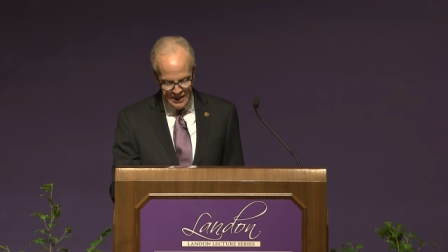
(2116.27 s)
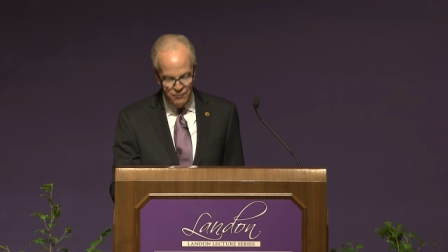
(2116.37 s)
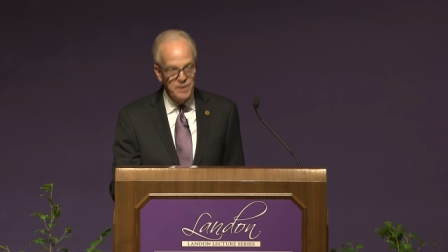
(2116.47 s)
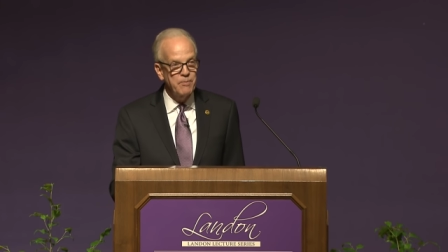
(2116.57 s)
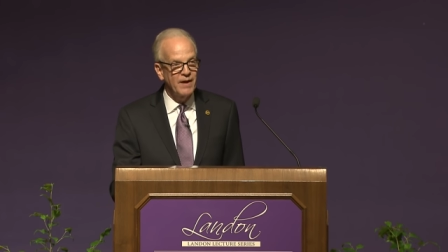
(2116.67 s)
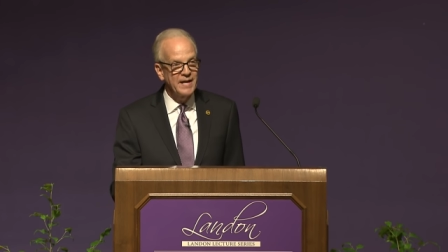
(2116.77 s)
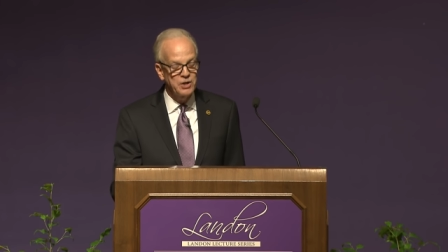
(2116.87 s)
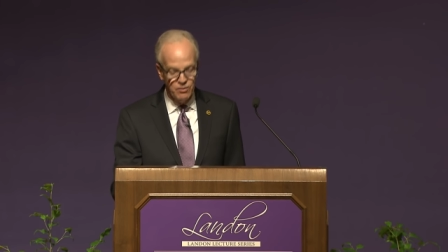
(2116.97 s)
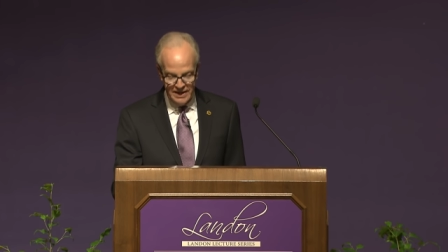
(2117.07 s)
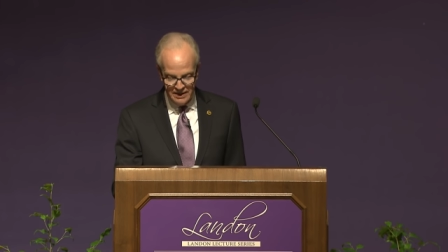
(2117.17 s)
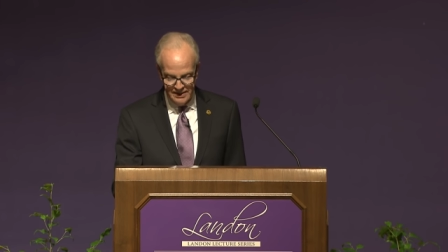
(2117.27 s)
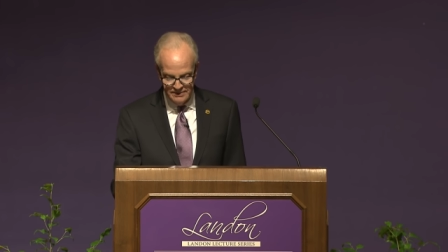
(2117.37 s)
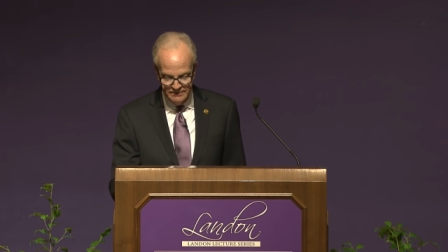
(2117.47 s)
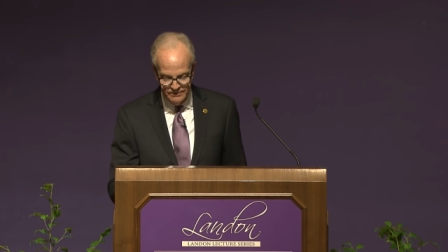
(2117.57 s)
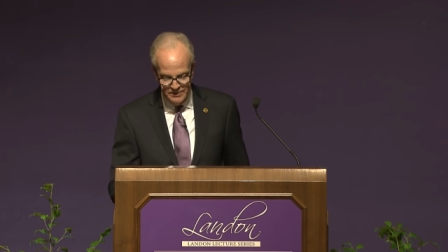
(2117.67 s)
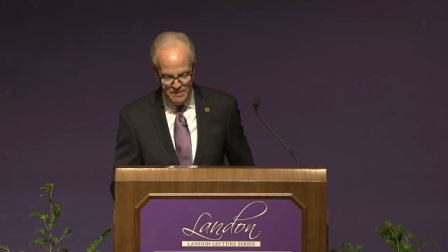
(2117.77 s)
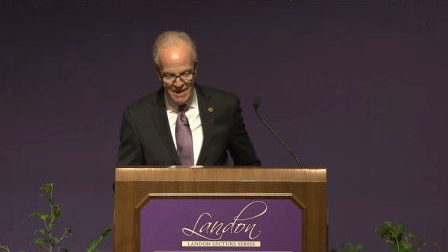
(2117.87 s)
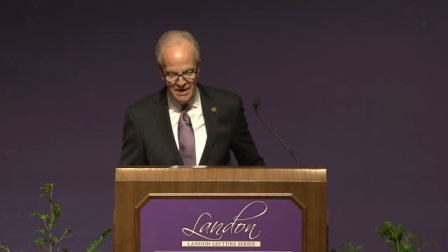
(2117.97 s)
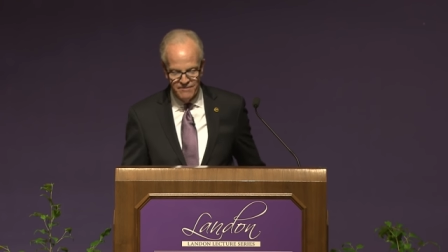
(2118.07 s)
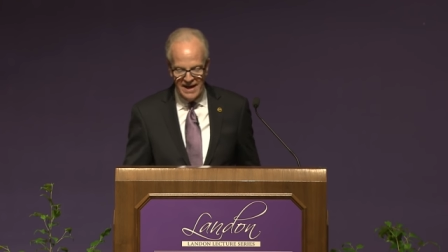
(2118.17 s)
If we plan correctly, the
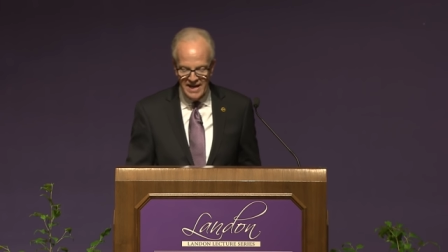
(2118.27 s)
amount of